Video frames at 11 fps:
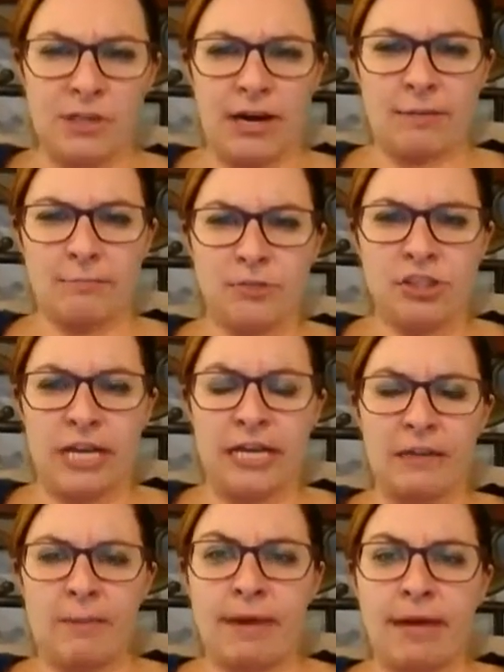sorry, I'm
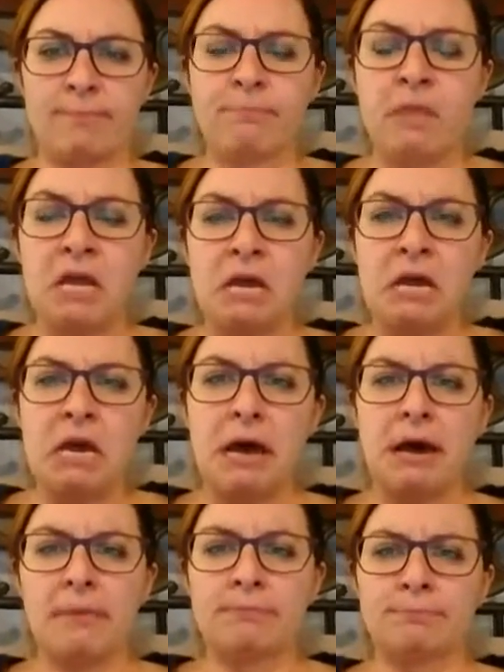shaking the bed.
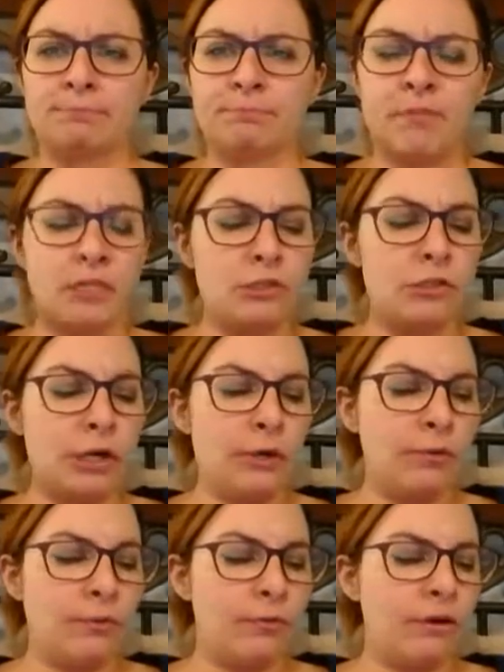Um,
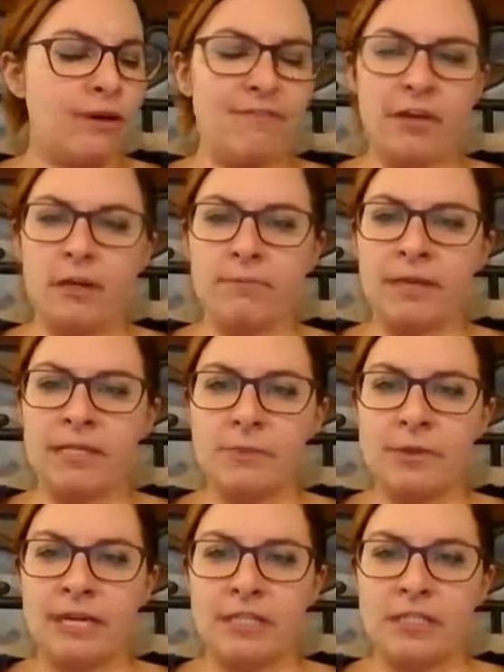so I figured I might as
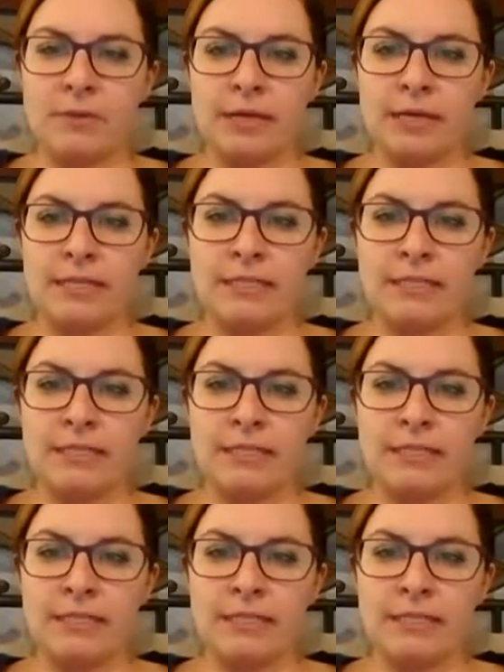well get to it.